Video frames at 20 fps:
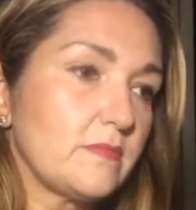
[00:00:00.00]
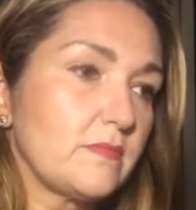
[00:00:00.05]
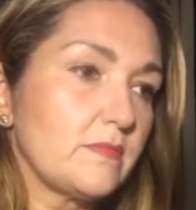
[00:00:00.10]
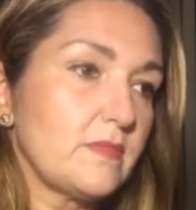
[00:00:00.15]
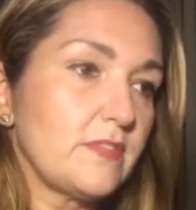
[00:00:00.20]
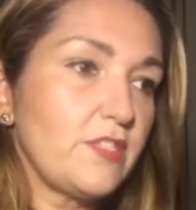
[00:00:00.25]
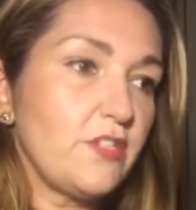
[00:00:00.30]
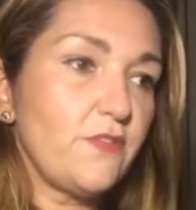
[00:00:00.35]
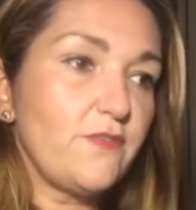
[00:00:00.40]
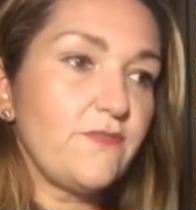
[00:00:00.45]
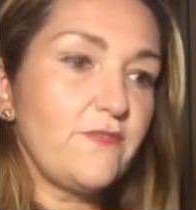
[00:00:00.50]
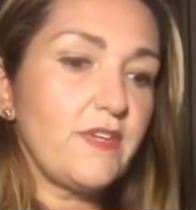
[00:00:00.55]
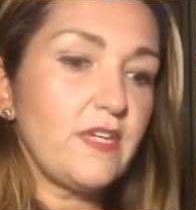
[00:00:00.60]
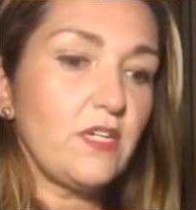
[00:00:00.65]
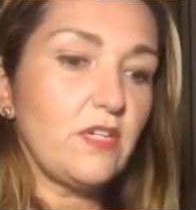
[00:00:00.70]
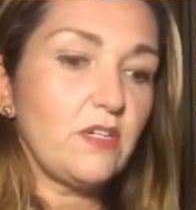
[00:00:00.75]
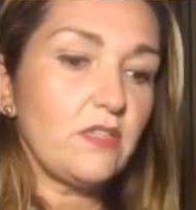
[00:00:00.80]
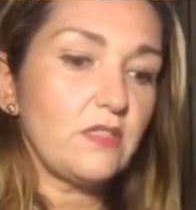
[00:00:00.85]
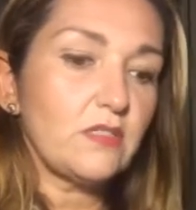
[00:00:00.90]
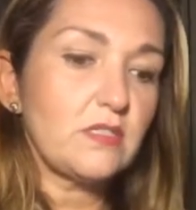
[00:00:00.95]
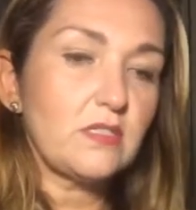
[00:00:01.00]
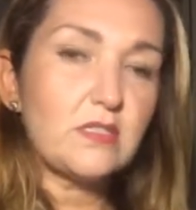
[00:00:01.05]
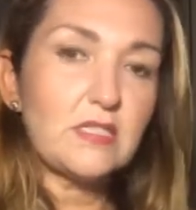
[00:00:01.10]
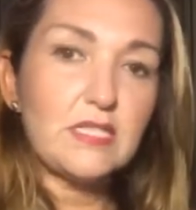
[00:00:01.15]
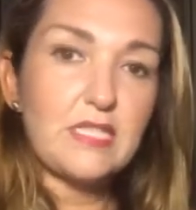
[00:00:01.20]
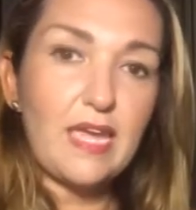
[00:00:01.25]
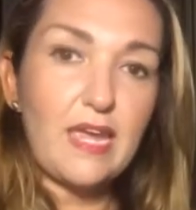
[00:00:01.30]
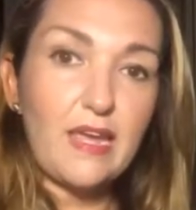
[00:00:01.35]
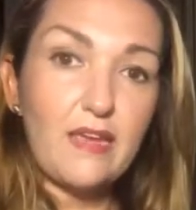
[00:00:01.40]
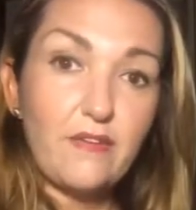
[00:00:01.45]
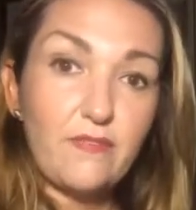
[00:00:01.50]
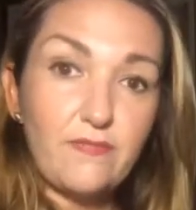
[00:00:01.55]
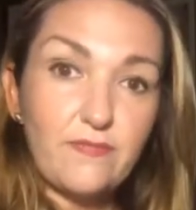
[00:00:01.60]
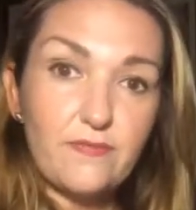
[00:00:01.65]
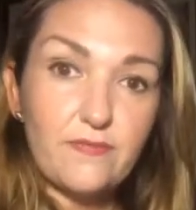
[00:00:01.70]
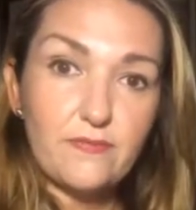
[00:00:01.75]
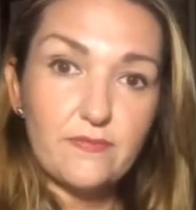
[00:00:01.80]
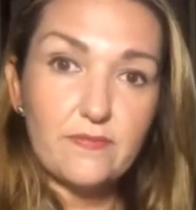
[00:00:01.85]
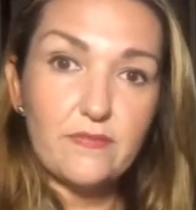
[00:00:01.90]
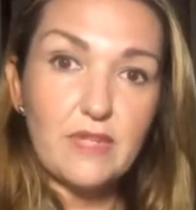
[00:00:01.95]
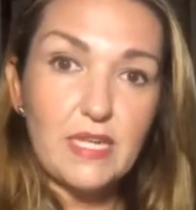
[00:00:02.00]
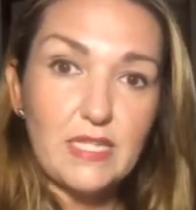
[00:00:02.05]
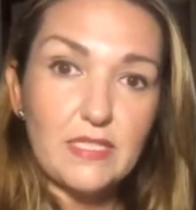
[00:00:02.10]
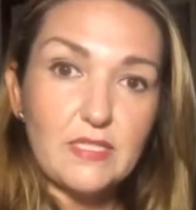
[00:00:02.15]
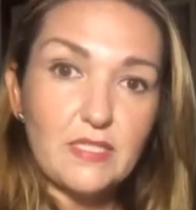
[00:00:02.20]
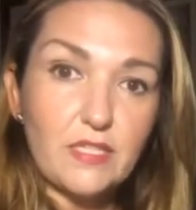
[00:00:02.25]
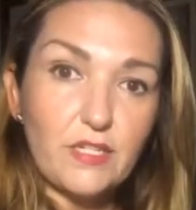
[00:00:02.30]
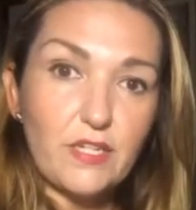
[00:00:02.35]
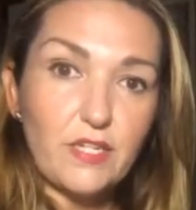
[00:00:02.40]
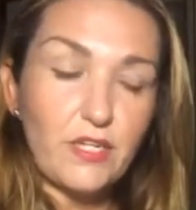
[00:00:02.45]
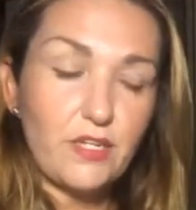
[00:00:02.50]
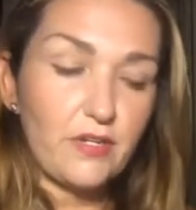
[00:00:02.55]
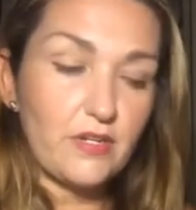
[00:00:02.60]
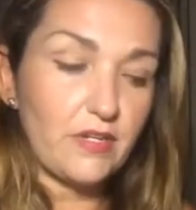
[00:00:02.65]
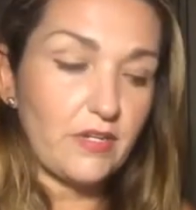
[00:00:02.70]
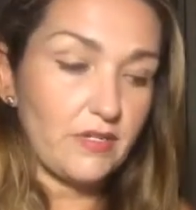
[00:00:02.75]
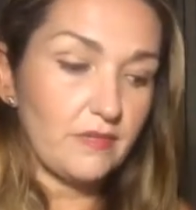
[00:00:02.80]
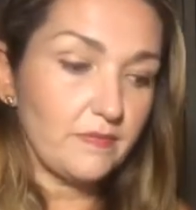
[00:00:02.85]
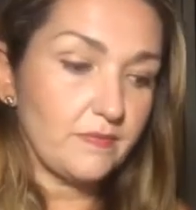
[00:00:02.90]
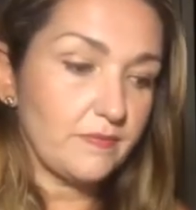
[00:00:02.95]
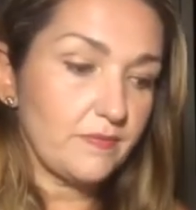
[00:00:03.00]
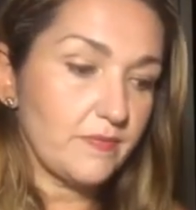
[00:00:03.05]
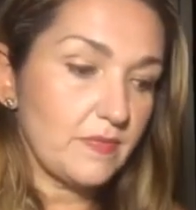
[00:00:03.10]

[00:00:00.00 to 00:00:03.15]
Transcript: you feel safe and secure.